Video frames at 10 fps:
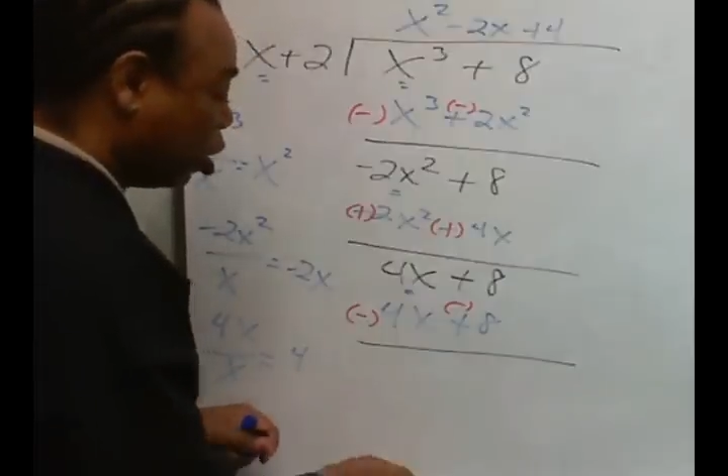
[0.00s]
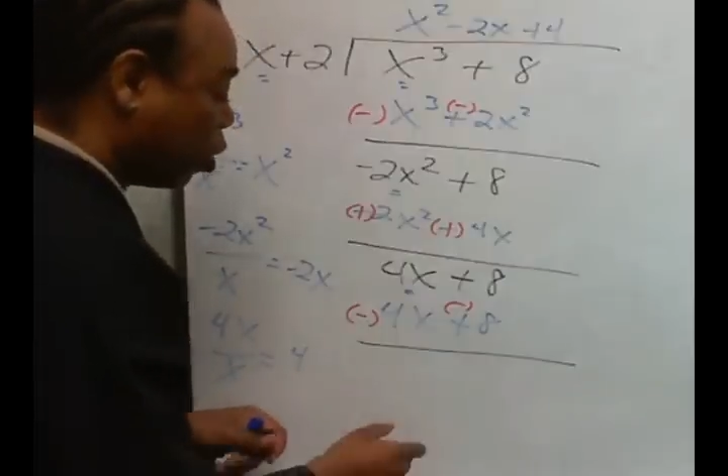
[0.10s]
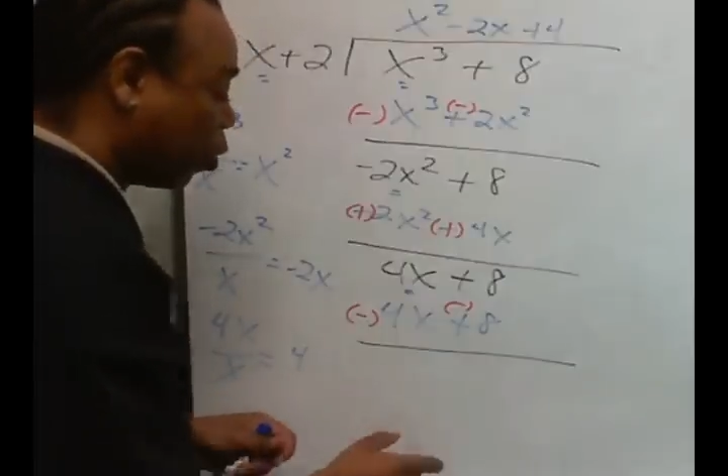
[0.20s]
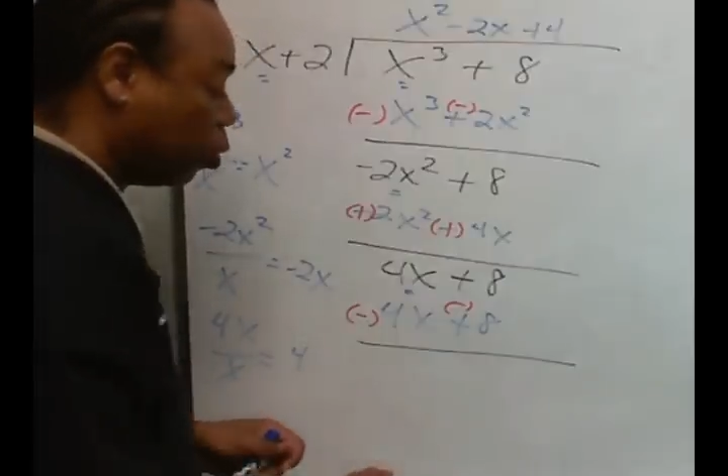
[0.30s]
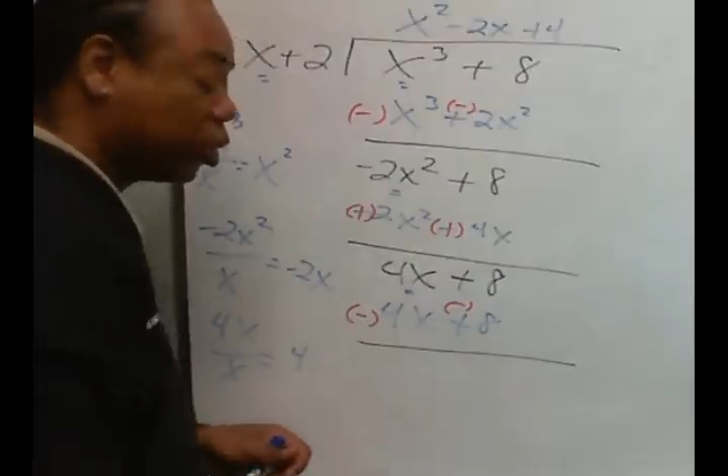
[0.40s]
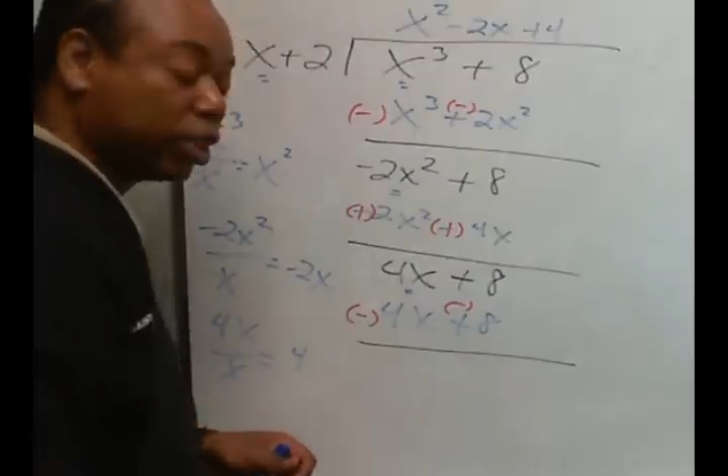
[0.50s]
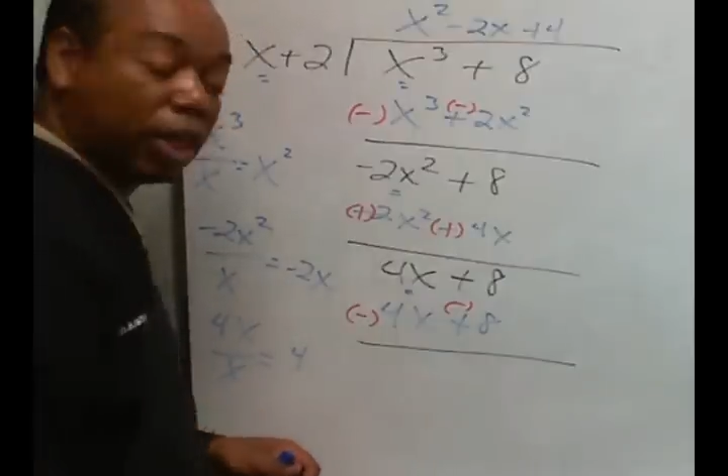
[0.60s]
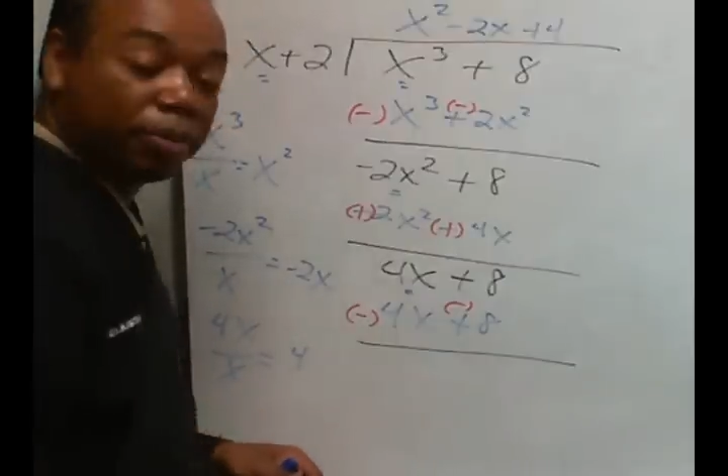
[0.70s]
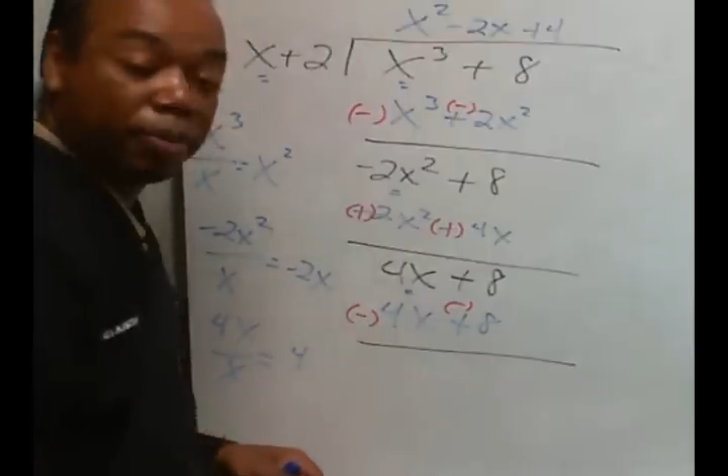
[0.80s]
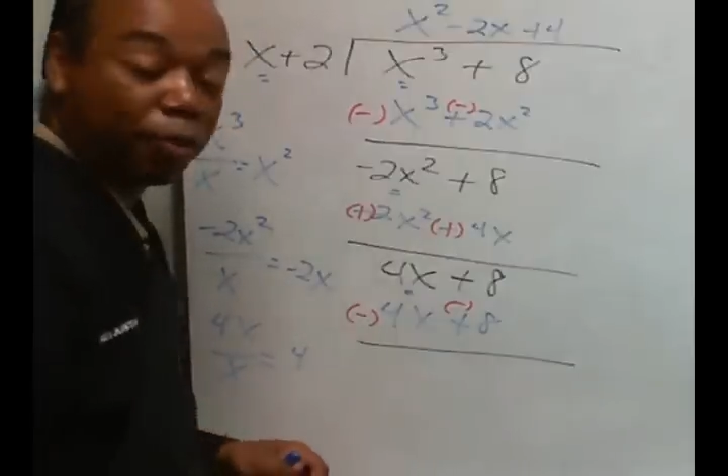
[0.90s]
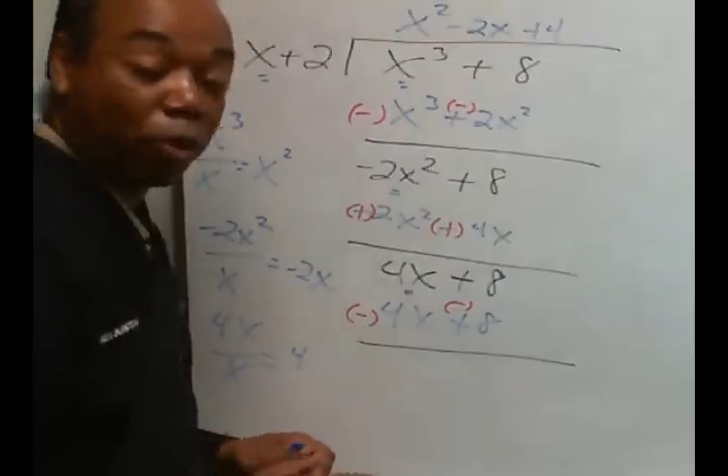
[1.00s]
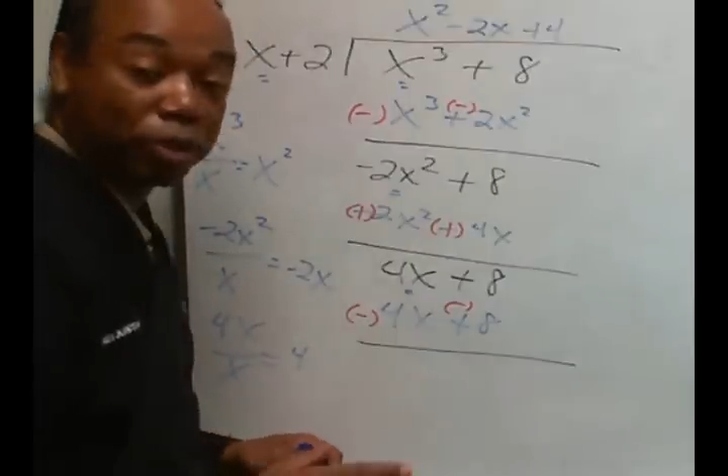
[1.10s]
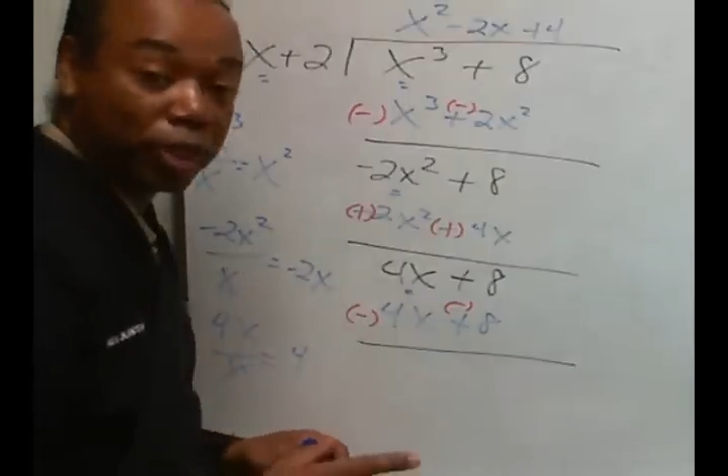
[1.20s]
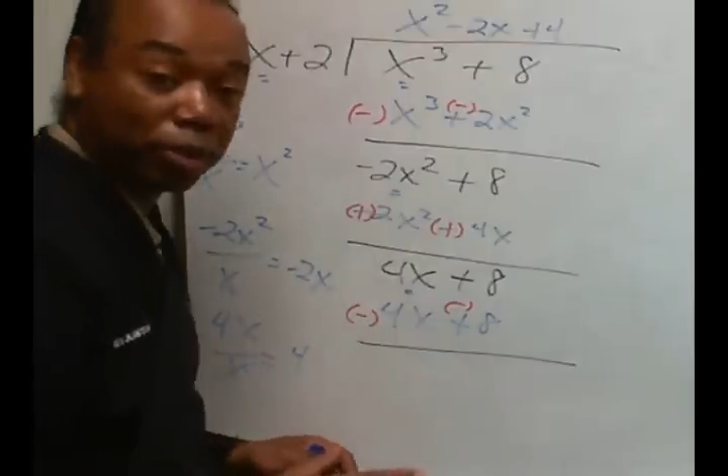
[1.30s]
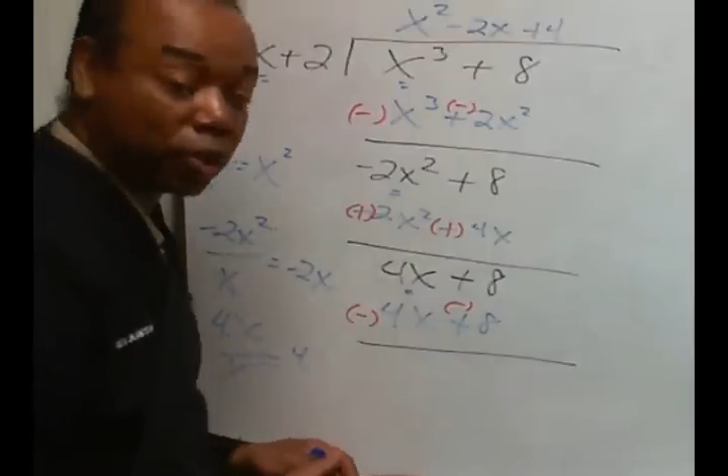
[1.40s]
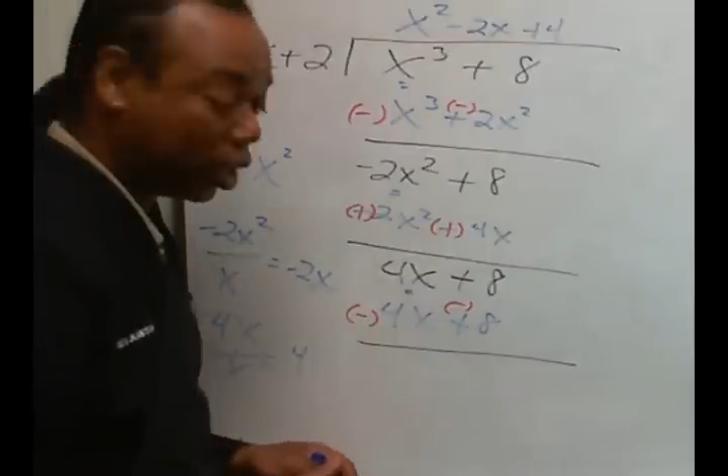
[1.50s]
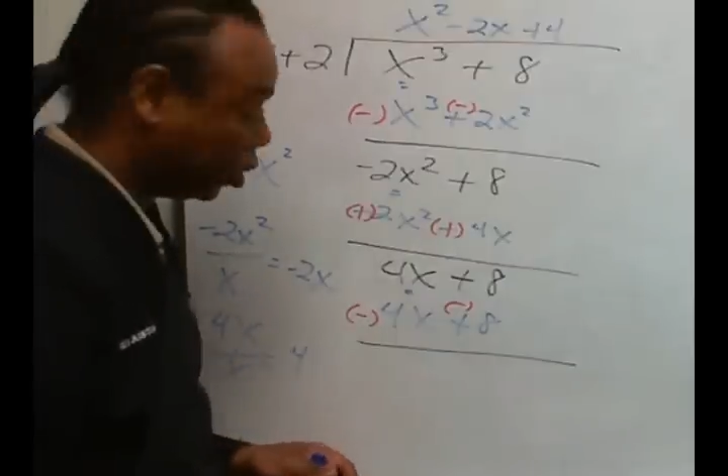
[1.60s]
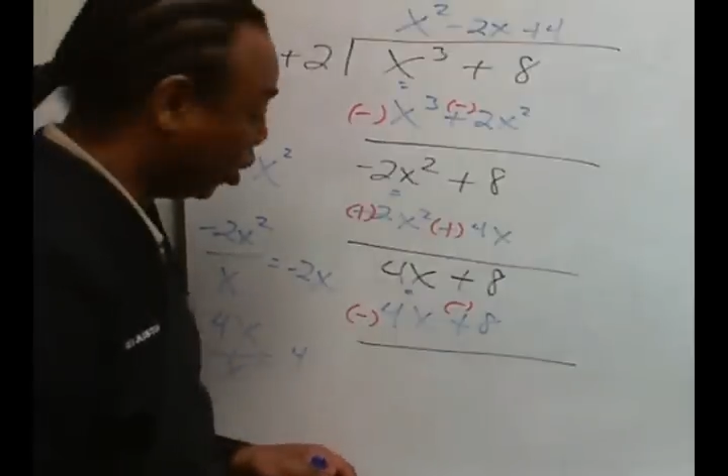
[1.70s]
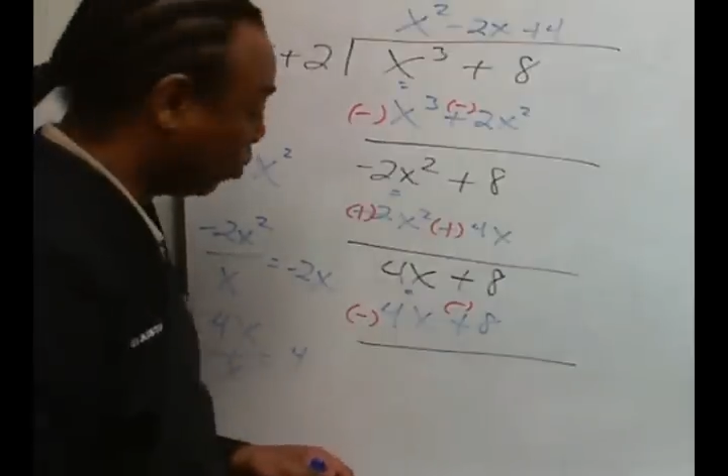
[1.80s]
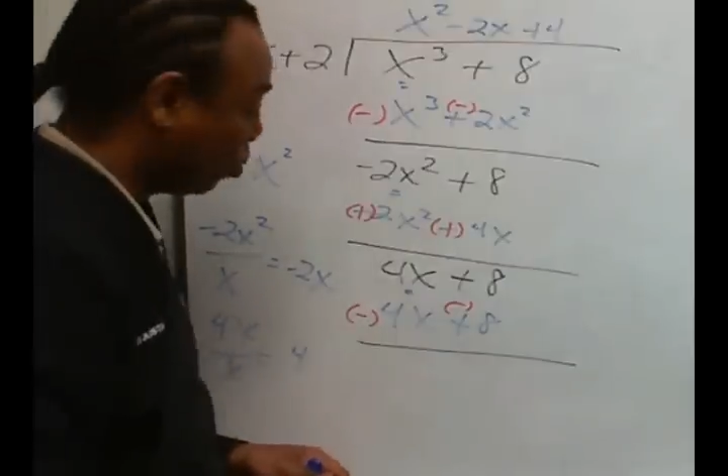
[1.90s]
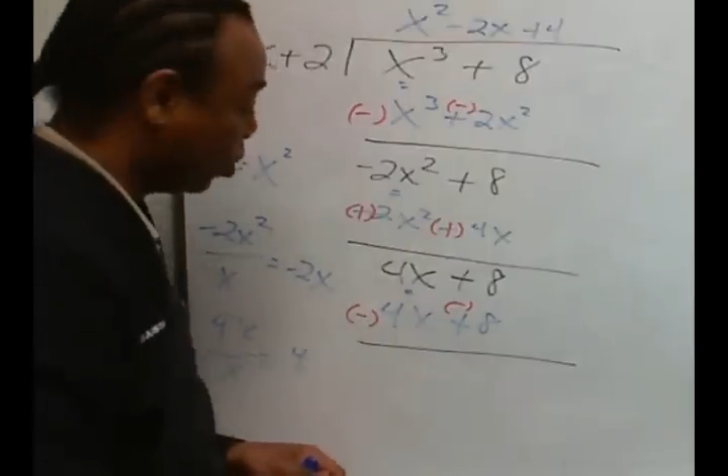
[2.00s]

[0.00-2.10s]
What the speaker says: Third step, fourth step should I say,